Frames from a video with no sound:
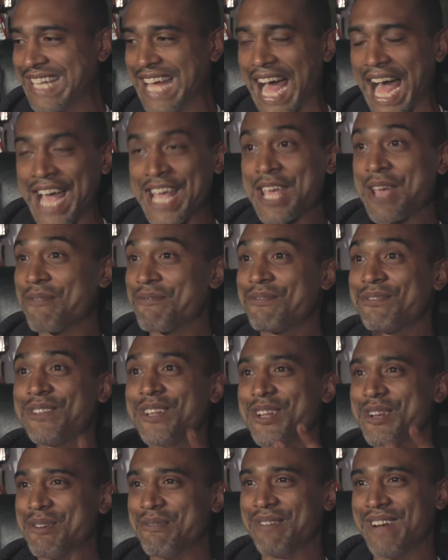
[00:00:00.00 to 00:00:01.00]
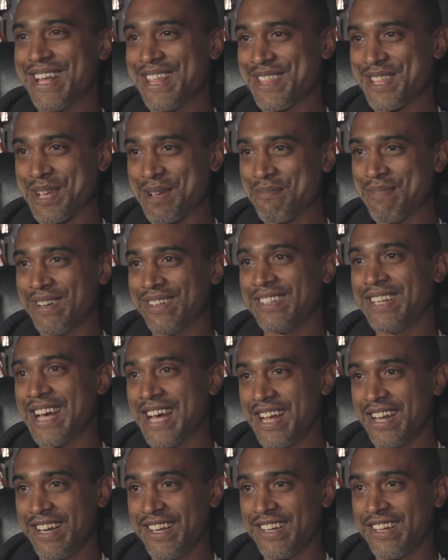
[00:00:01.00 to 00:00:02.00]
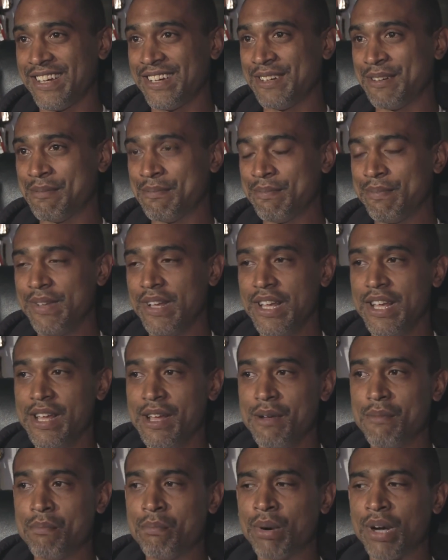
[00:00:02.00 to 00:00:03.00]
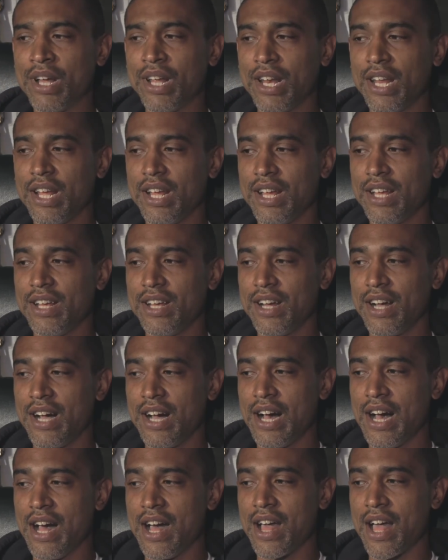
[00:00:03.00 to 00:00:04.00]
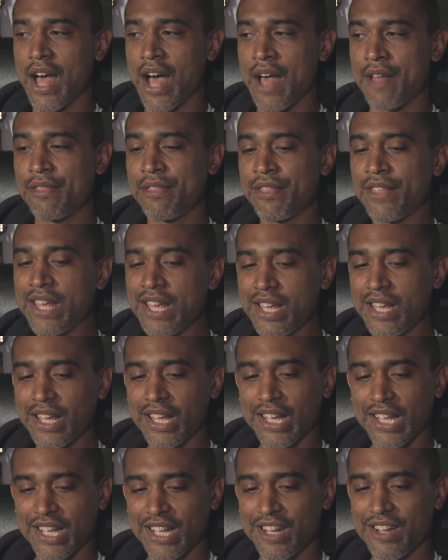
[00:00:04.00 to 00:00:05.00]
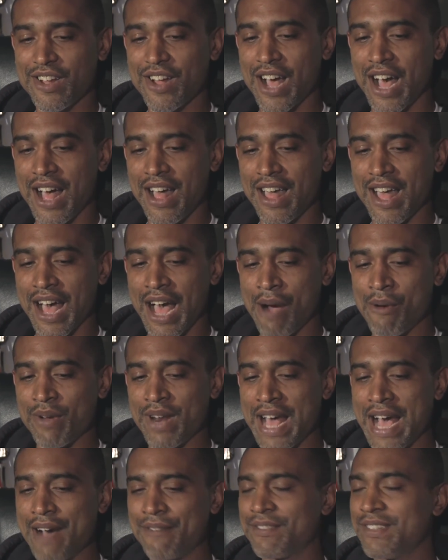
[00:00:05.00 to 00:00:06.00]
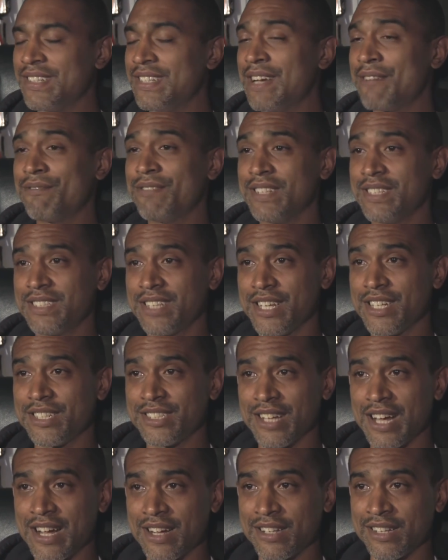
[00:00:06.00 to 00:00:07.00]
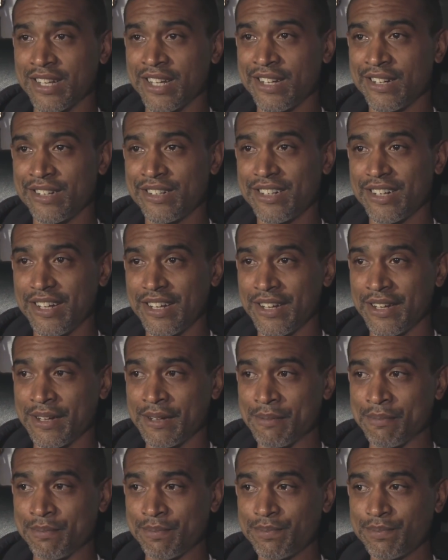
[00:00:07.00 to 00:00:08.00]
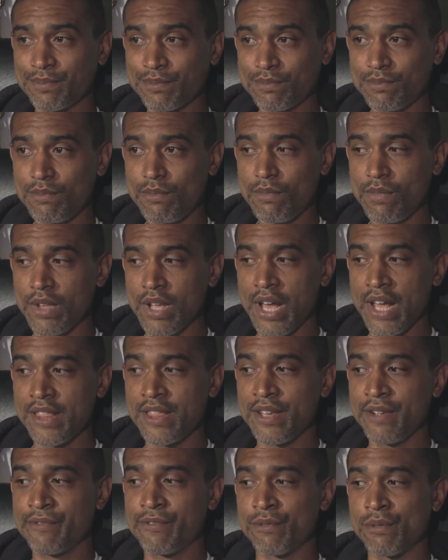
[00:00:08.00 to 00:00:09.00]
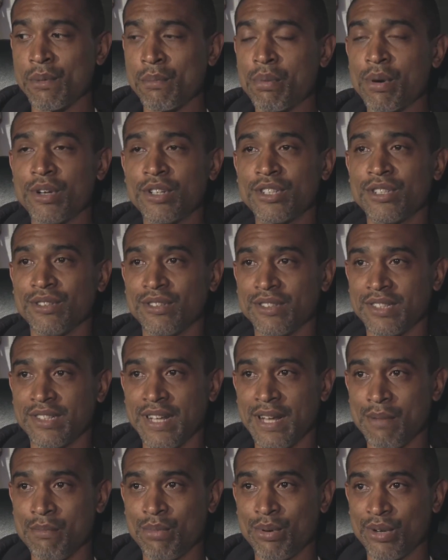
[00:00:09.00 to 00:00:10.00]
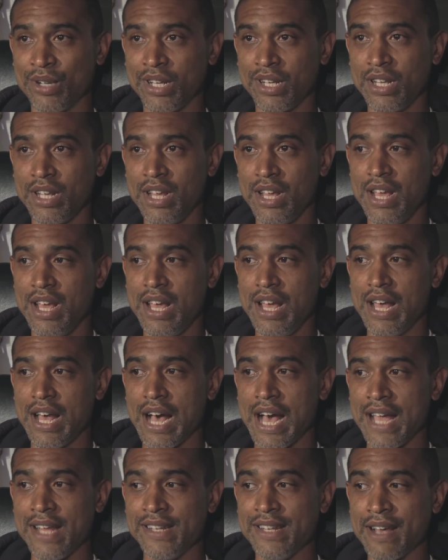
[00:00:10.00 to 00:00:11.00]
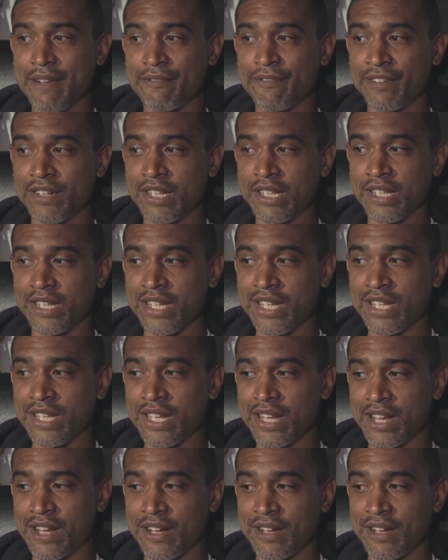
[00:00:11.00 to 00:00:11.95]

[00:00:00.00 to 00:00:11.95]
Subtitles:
I get flooded when I think about that. But I think I would have to definitely say Chocolair. I think from a personal standpoint, I definitely